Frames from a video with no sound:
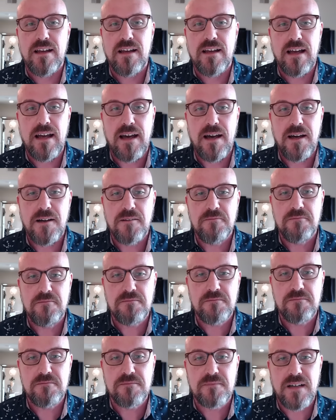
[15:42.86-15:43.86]

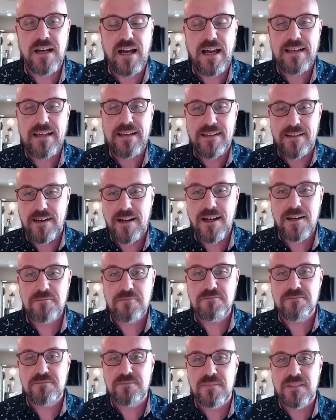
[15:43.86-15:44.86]
I get
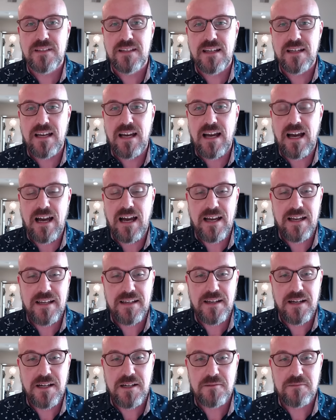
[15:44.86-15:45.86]
up,
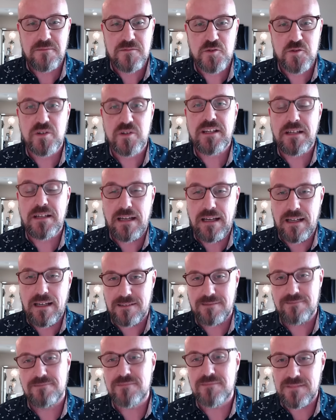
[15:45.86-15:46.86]
I drink a
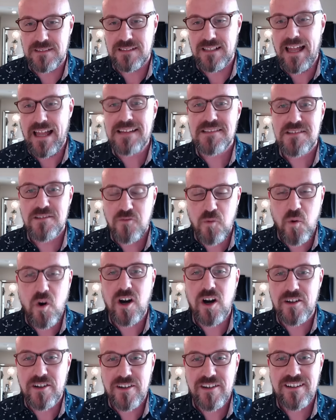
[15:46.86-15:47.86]
glass of
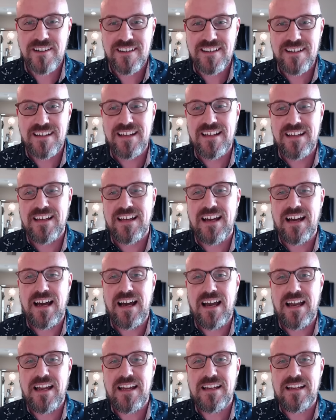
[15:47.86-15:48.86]
water,
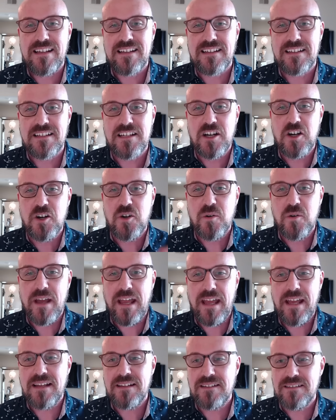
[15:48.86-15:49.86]
I go
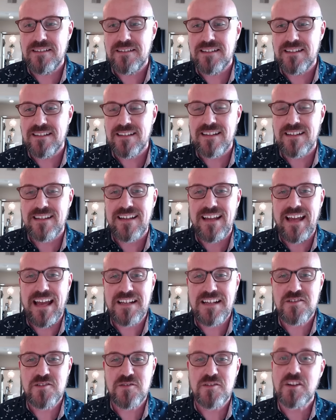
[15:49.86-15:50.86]
and
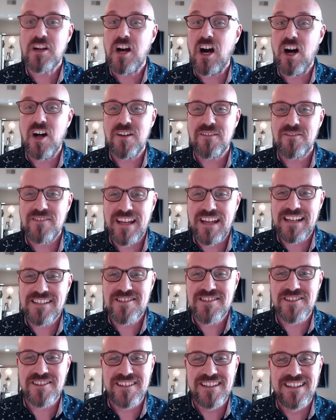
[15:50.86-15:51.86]
answer the call of
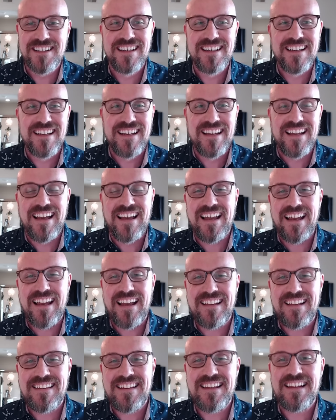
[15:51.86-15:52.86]
nature.
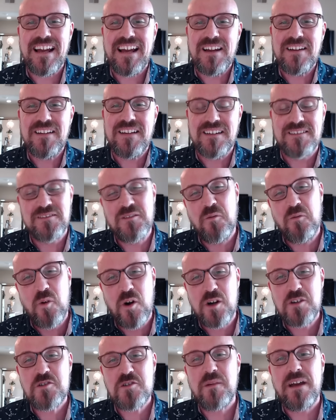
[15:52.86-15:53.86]
Then I
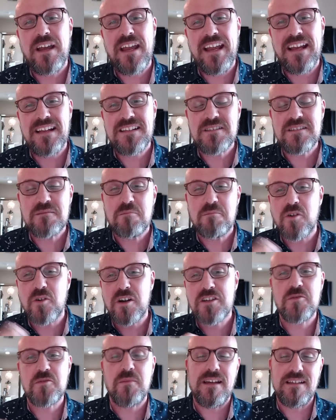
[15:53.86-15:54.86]
wash my hands,
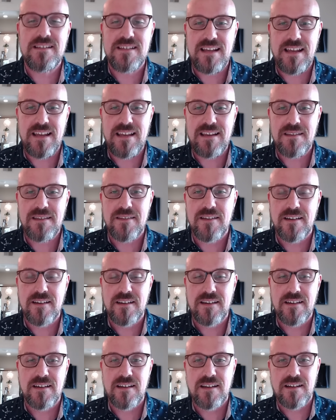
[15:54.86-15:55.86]
brush my teeth,
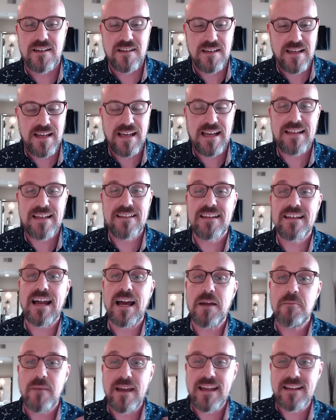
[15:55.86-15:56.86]
and then
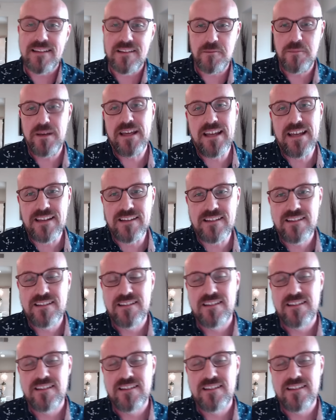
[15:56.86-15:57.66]
I make the bed.